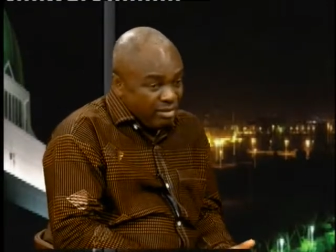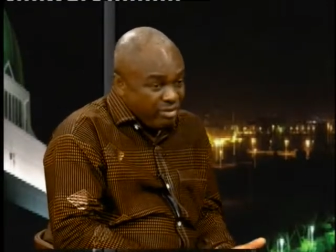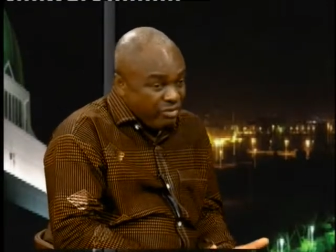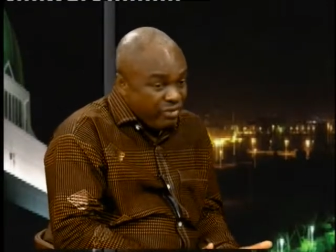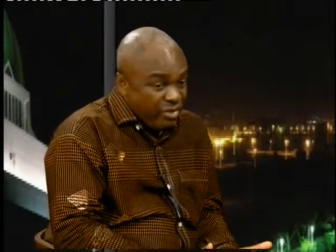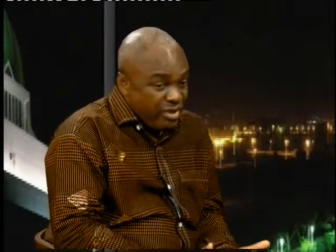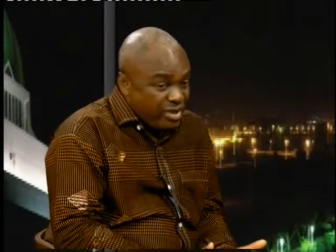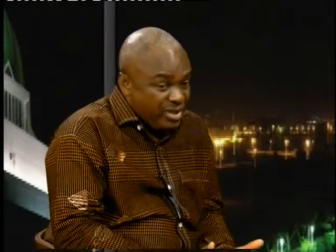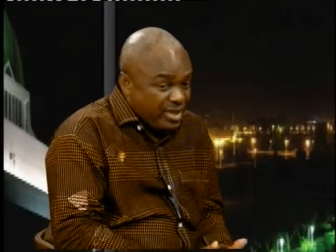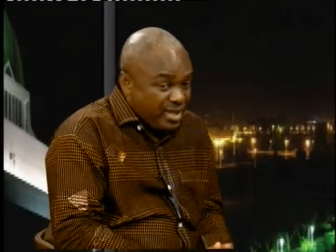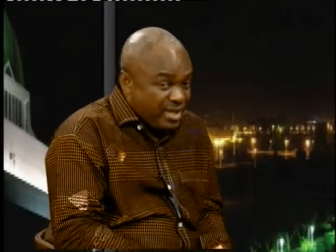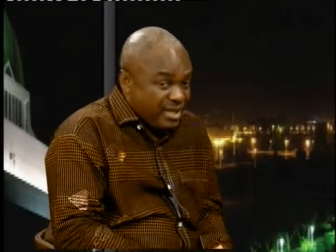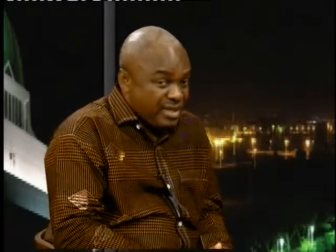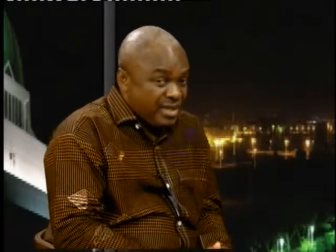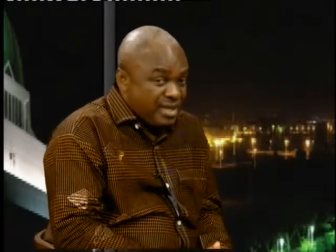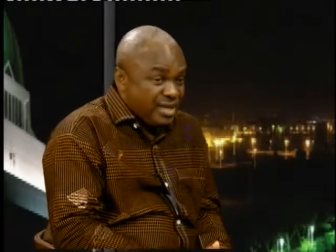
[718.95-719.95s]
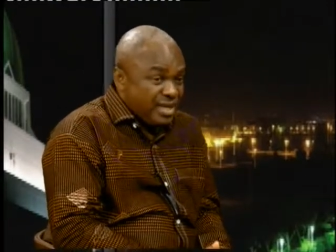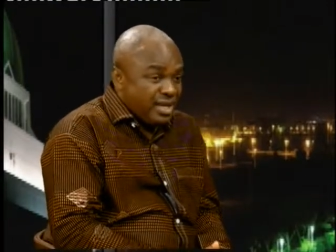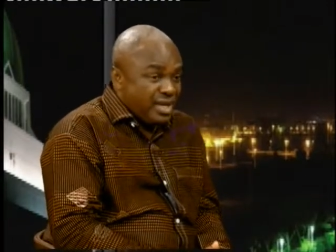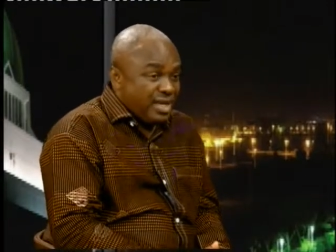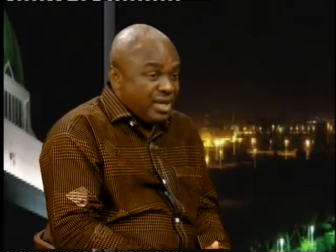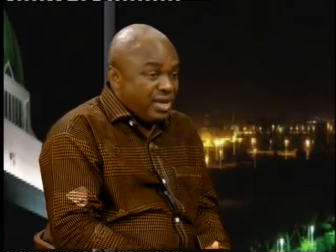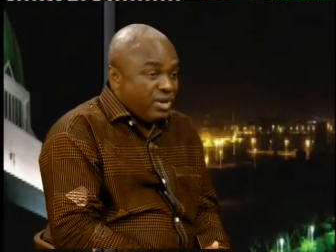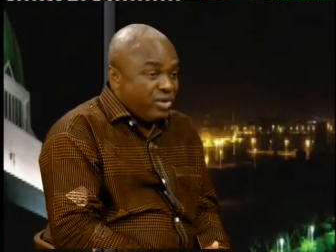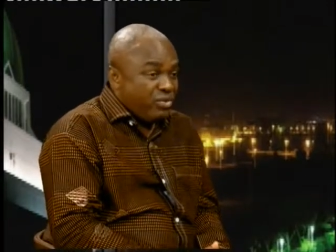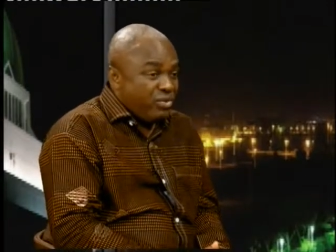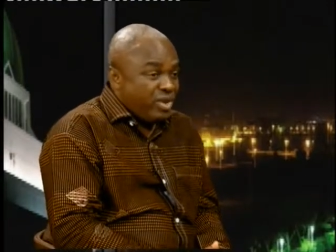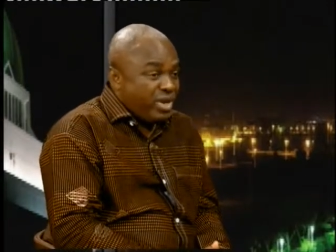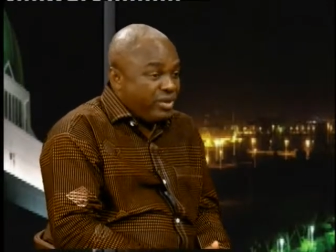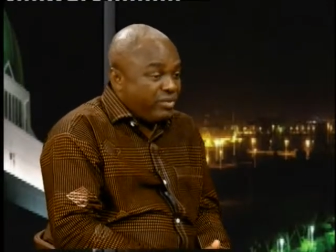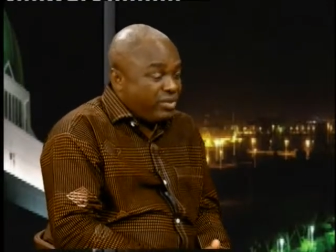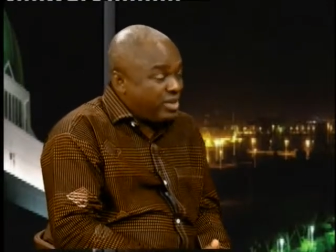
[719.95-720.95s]
For instance,
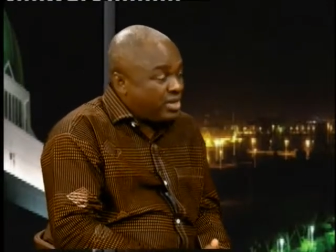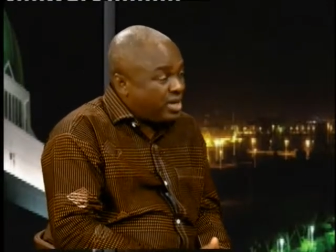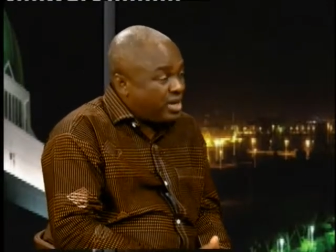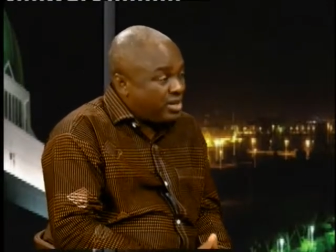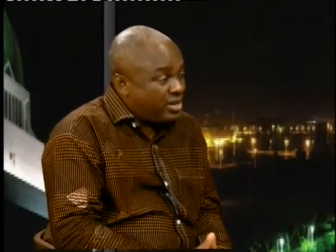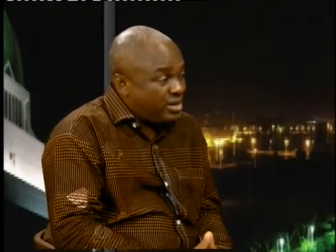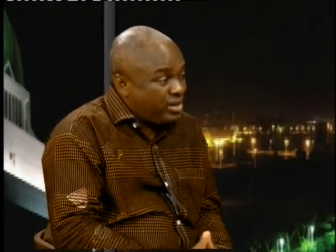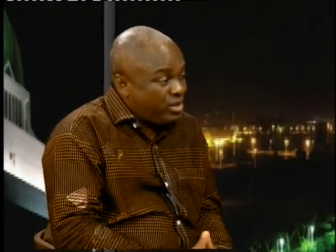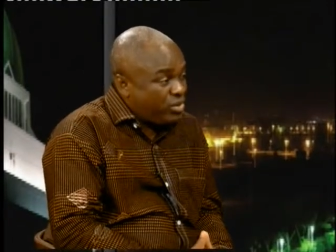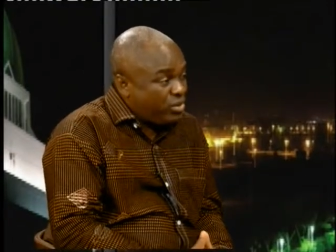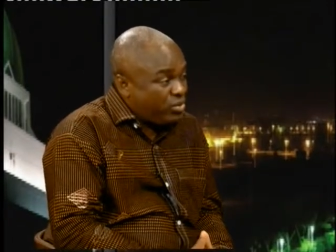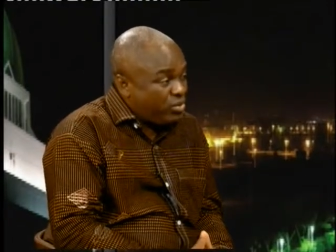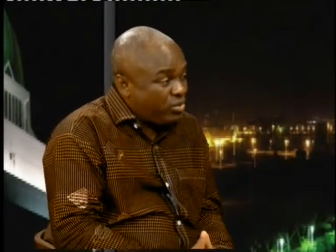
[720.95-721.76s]
we have discussed the issue